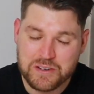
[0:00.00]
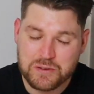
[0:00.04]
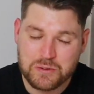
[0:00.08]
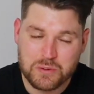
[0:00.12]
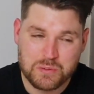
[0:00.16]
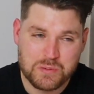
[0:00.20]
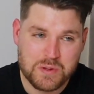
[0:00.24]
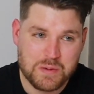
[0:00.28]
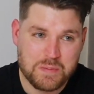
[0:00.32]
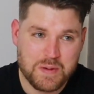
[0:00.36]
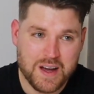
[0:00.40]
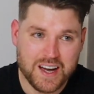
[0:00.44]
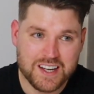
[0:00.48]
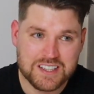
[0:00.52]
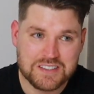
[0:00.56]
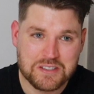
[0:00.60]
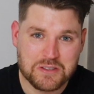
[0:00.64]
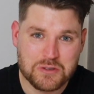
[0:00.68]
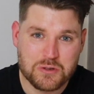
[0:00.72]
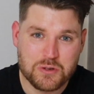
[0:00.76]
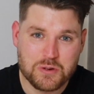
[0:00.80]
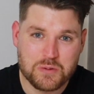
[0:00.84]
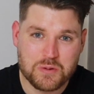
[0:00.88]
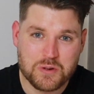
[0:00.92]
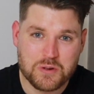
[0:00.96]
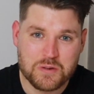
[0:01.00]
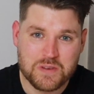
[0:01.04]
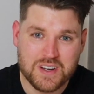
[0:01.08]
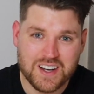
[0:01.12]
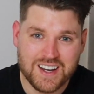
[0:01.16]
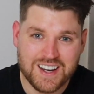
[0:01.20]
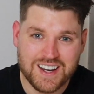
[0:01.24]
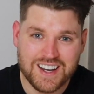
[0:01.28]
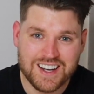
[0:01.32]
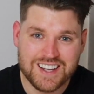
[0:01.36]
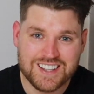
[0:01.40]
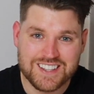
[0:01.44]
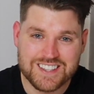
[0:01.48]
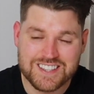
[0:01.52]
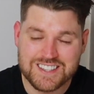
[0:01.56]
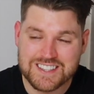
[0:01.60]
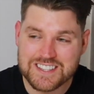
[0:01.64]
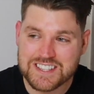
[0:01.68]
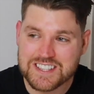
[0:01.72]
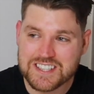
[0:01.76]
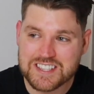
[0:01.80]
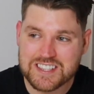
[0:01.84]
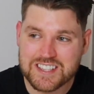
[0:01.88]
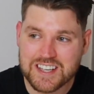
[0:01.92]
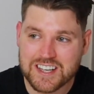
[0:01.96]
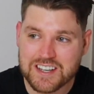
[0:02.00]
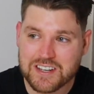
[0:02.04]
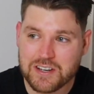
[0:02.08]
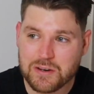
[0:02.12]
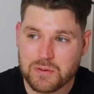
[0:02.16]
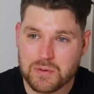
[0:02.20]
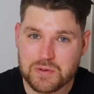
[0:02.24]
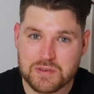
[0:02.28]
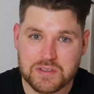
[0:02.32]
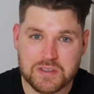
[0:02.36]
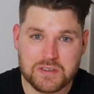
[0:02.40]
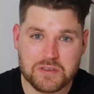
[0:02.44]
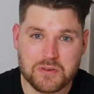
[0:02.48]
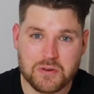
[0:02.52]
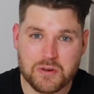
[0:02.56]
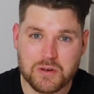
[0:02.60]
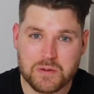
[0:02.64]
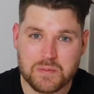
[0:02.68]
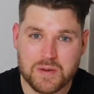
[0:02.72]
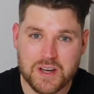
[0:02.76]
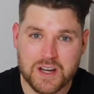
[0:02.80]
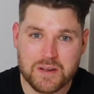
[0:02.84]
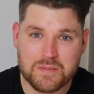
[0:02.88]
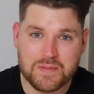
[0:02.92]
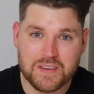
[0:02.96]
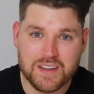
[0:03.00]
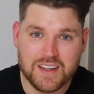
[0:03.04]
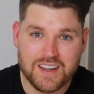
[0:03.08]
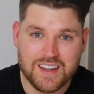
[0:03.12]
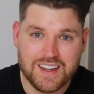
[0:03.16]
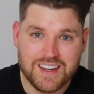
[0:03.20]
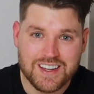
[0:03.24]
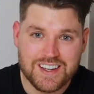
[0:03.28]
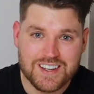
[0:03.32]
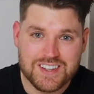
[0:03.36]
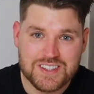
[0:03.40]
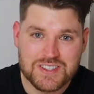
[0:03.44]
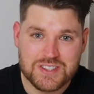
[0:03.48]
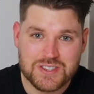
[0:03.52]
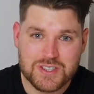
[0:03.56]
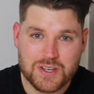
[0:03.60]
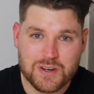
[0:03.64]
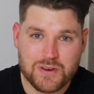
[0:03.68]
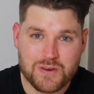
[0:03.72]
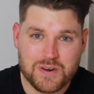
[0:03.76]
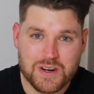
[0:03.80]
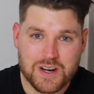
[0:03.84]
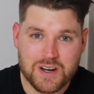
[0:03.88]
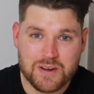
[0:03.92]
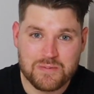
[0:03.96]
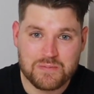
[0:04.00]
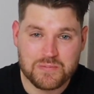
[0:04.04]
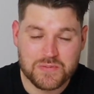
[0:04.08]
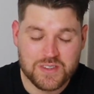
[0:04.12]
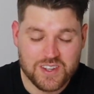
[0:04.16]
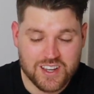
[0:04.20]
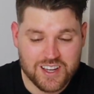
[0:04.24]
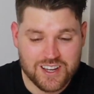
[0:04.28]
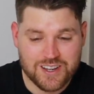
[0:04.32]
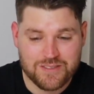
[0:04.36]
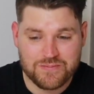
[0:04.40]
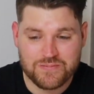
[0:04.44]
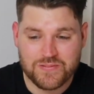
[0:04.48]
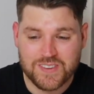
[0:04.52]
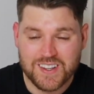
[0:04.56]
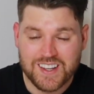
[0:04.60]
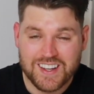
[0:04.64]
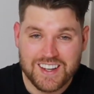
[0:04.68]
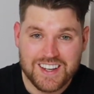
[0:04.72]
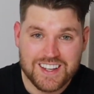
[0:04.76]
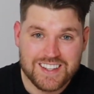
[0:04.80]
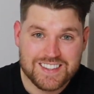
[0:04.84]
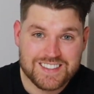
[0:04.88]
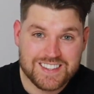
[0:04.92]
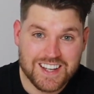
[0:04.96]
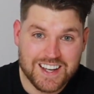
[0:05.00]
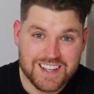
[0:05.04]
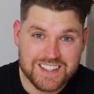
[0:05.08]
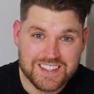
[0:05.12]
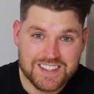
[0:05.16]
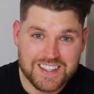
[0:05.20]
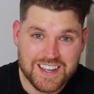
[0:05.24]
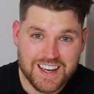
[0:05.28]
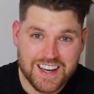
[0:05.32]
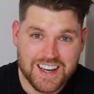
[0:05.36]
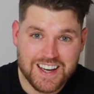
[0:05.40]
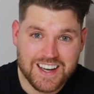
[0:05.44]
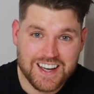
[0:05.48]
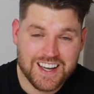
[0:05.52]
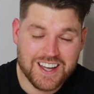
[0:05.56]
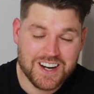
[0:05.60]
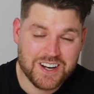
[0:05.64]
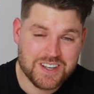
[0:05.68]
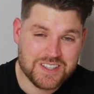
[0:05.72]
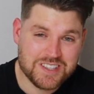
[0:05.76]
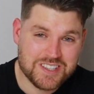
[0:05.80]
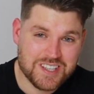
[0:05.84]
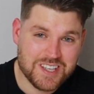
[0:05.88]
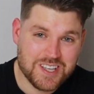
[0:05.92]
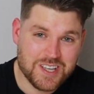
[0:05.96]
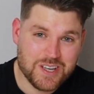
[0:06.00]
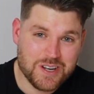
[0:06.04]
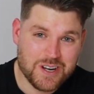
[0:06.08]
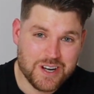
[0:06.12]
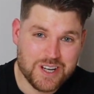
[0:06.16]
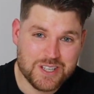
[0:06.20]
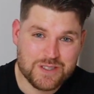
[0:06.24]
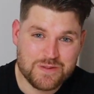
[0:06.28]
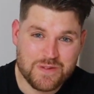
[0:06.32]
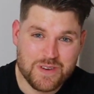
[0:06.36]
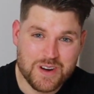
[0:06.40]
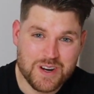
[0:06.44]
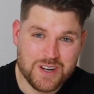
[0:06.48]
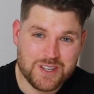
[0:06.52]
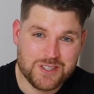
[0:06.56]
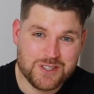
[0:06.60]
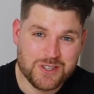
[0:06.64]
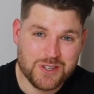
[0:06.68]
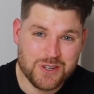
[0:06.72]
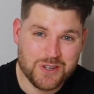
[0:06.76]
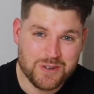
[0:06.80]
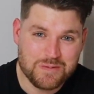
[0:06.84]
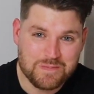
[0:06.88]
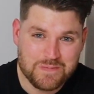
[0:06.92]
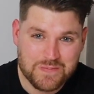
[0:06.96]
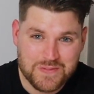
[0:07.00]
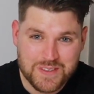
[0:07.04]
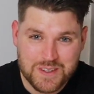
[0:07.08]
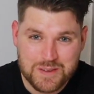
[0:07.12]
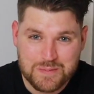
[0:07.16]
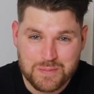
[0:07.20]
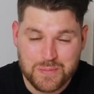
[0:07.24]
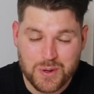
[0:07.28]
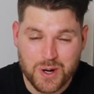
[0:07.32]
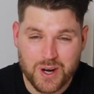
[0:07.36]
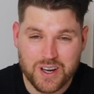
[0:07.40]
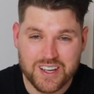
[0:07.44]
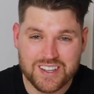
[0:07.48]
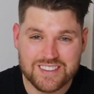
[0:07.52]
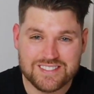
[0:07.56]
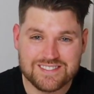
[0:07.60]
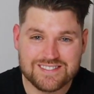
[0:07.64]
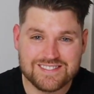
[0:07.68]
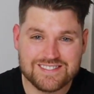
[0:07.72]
be back to normal. This is just something I wanted to talk about. So yeah, take care, and I'll see you guys very soon. Bye.